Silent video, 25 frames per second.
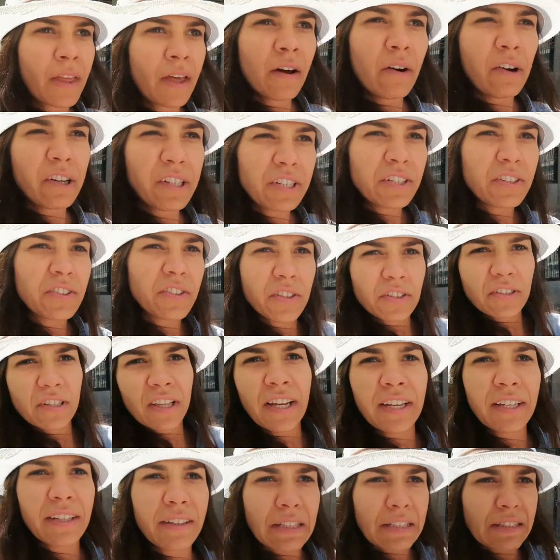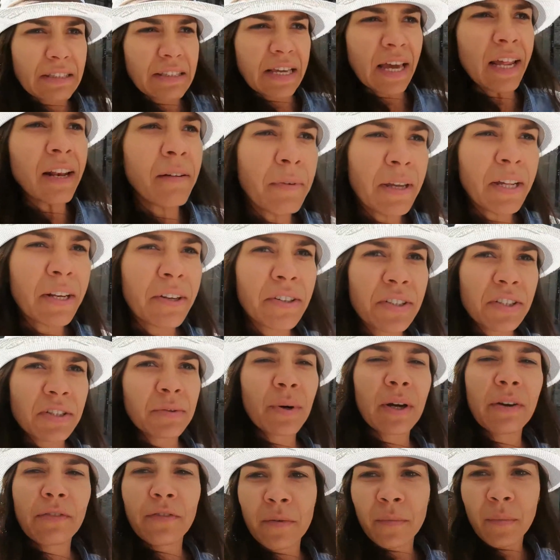which is just like 10 meters
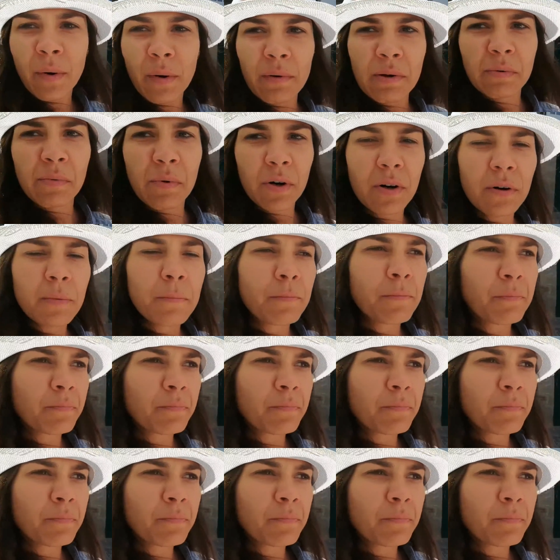away from where we were.